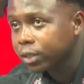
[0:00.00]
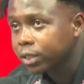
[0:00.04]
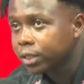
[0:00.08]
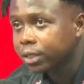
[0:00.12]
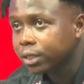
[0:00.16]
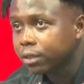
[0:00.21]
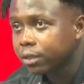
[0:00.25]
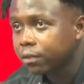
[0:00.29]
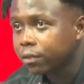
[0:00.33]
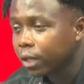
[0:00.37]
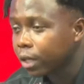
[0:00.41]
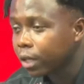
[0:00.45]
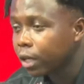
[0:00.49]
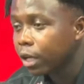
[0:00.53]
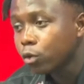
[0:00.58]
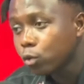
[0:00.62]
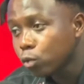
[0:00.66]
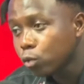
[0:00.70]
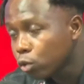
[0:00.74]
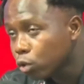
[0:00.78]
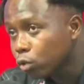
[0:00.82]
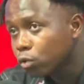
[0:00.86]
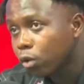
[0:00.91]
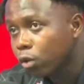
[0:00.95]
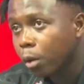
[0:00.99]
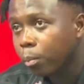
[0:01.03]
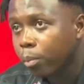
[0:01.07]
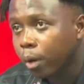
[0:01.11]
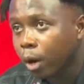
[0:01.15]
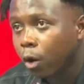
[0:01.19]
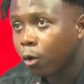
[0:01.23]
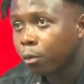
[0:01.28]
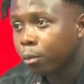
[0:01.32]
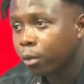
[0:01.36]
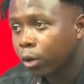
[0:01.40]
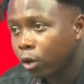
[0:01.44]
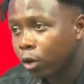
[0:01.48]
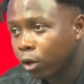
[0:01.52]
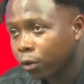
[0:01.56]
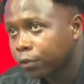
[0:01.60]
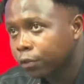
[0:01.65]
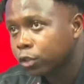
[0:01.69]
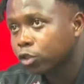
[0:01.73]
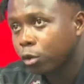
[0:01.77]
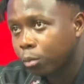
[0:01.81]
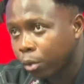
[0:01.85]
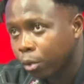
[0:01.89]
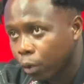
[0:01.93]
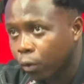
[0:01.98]
positive and then uhu no crampa o be
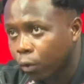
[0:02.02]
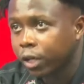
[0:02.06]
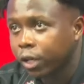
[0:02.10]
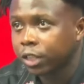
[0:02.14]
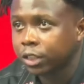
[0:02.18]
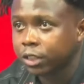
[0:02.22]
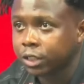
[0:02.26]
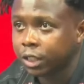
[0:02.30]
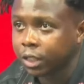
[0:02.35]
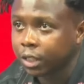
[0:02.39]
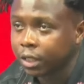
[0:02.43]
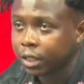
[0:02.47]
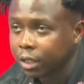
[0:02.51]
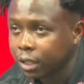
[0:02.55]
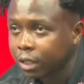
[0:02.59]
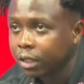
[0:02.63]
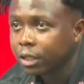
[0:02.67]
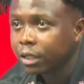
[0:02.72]
love so be kwa ne nche.